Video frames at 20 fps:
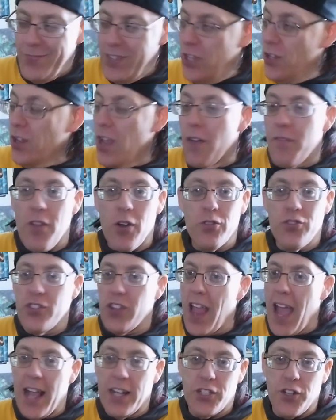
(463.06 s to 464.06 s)
you love
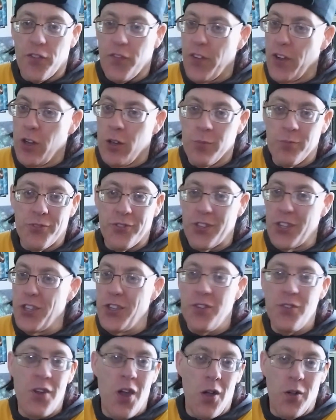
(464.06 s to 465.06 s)
those slasher films.
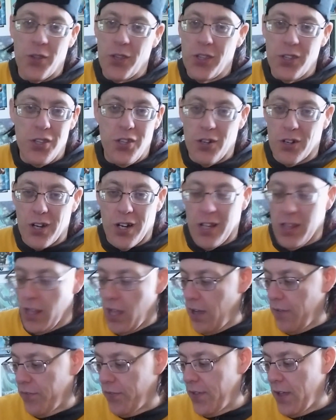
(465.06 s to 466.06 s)
You know you're
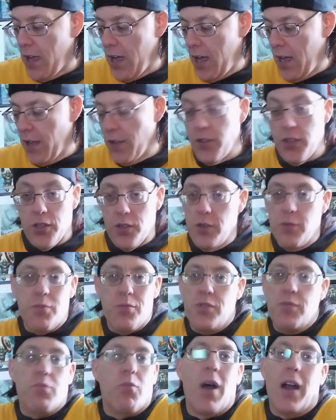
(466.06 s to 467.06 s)
gonna love.
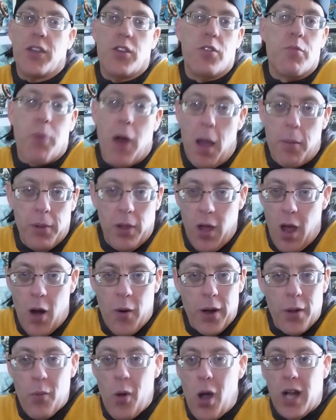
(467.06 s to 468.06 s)
You probably
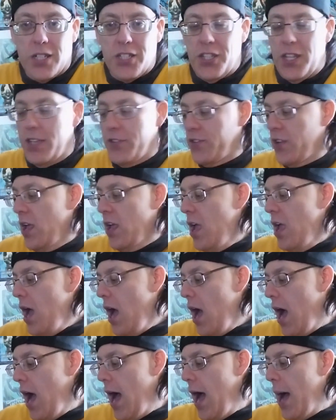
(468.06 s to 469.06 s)
already watched this.
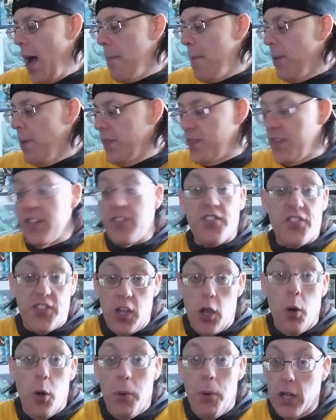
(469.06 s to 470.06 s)
But this
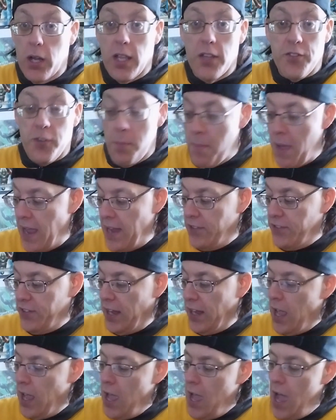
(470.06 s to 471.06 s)
Steelbook is
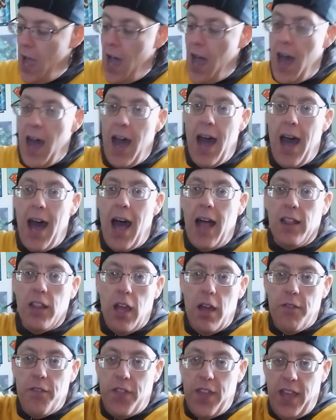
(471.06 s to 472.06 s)
amazing. I
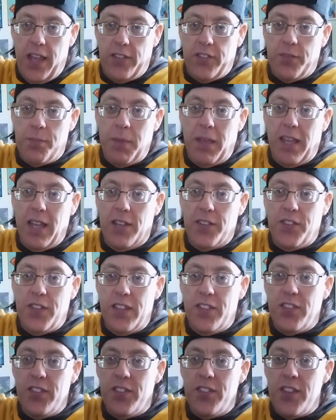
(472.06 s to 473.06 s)
love this because this